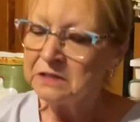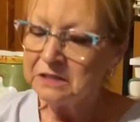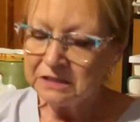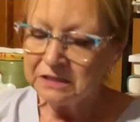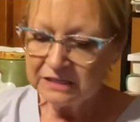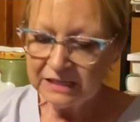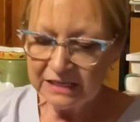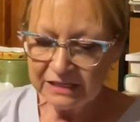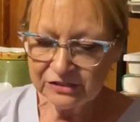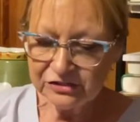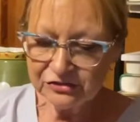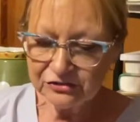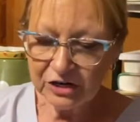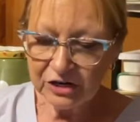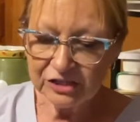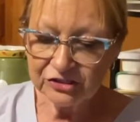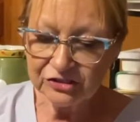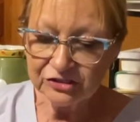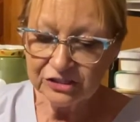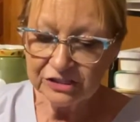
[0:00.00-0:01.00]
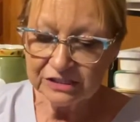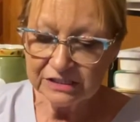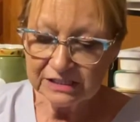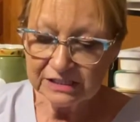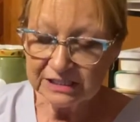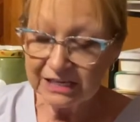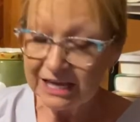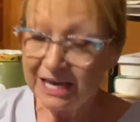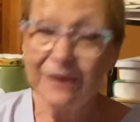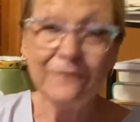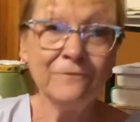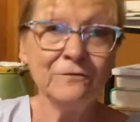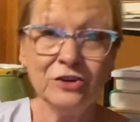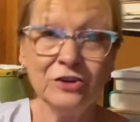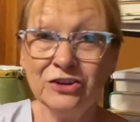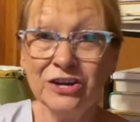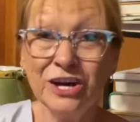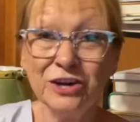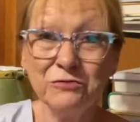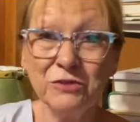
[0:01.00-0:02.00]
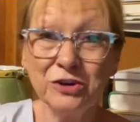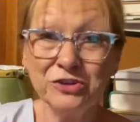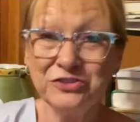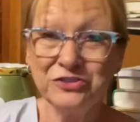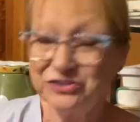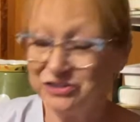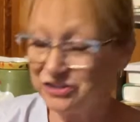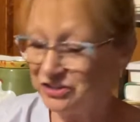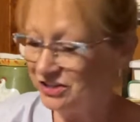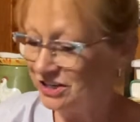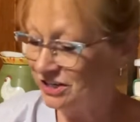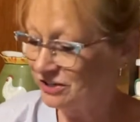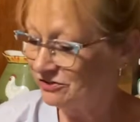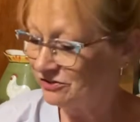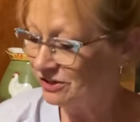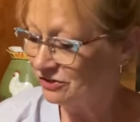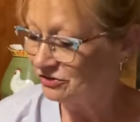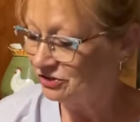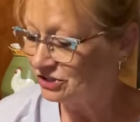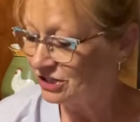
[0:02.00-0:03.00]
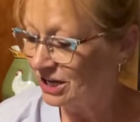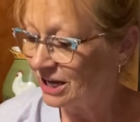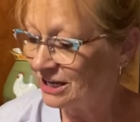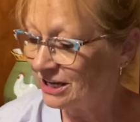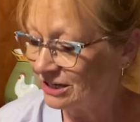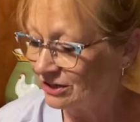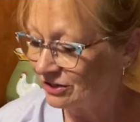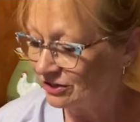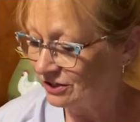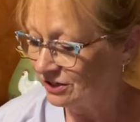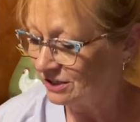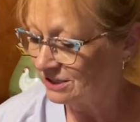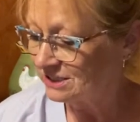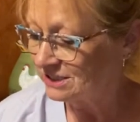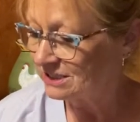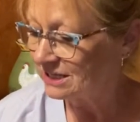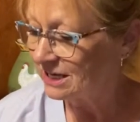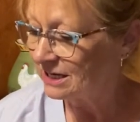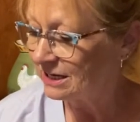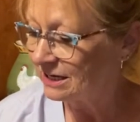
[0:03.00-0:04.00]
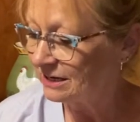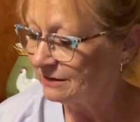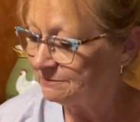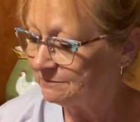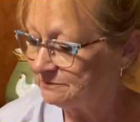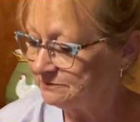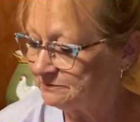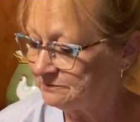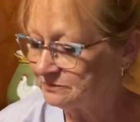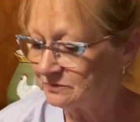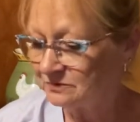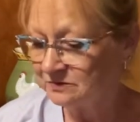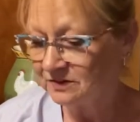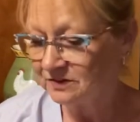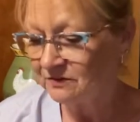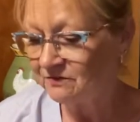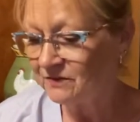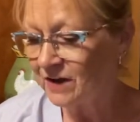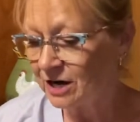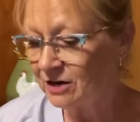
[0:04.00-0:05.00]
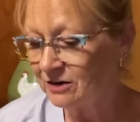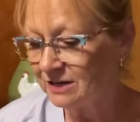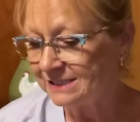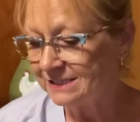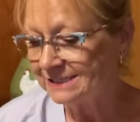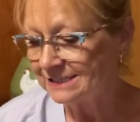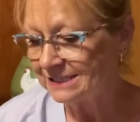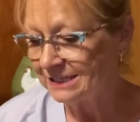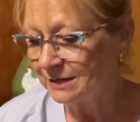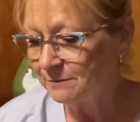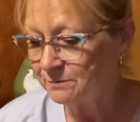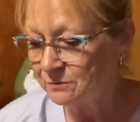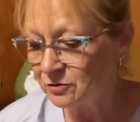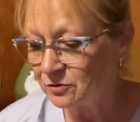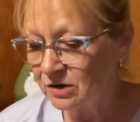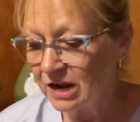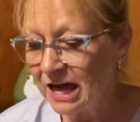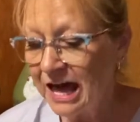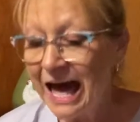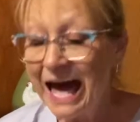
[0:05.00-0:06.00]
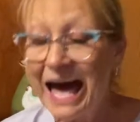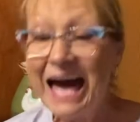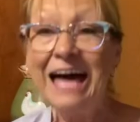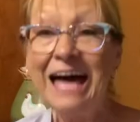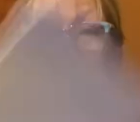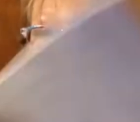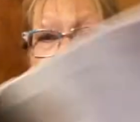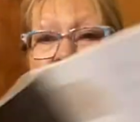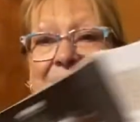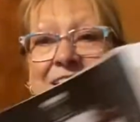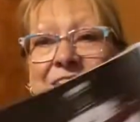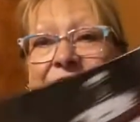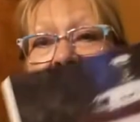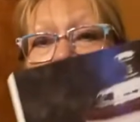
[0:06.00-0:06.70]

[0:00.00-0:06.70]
instructions, if you know what you're doing in crocheting, looks fairly simple. I love